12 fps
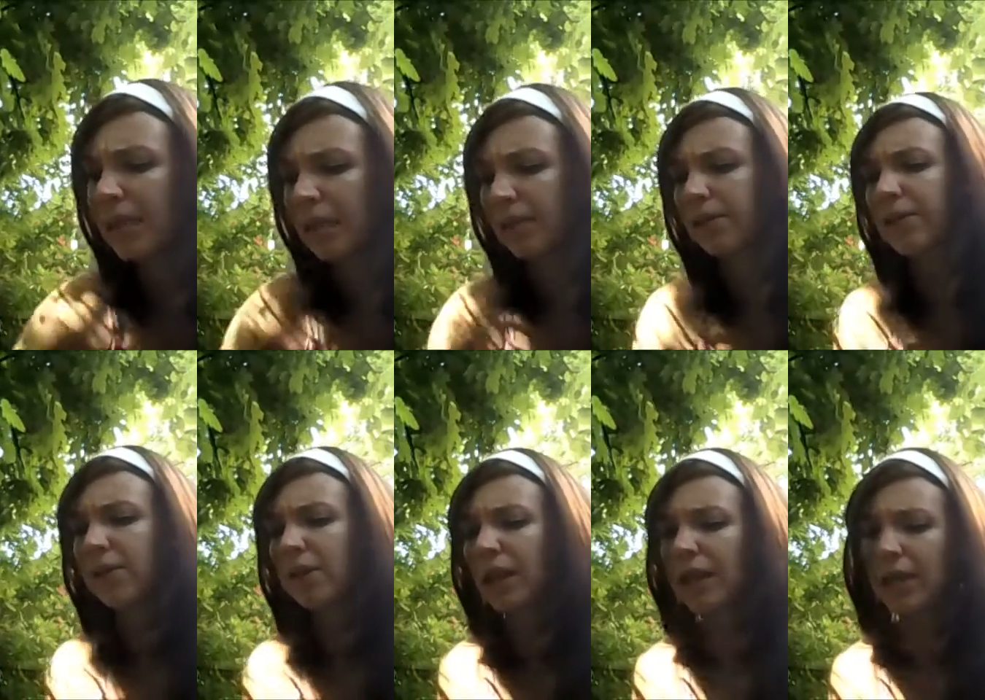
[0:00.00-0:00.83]
It's getting a
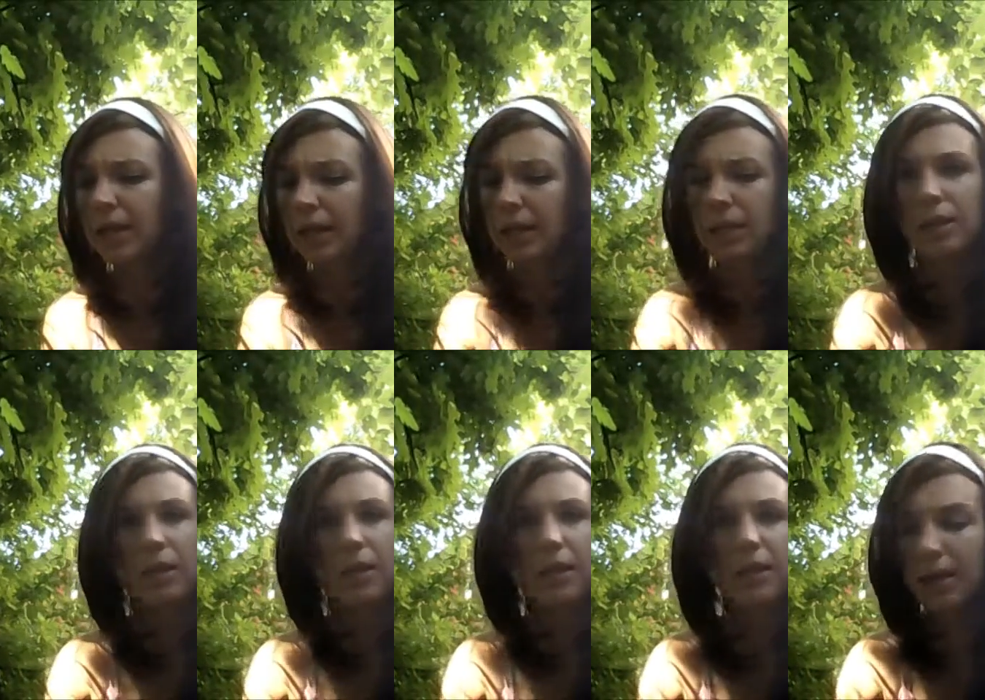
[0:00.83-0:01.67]
little late in the
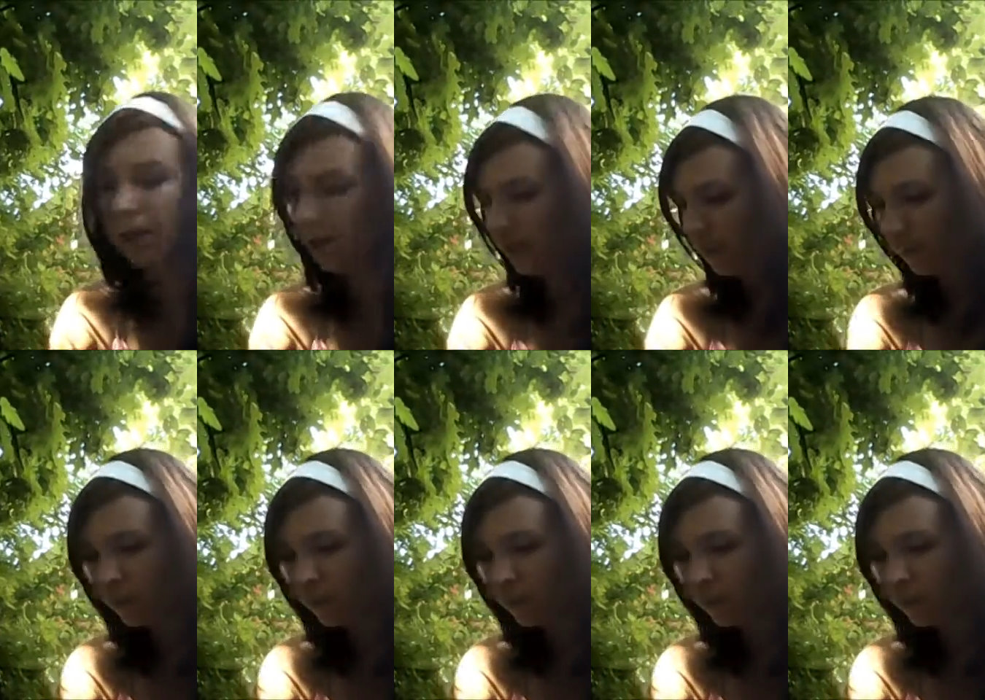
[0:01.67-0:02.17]
day.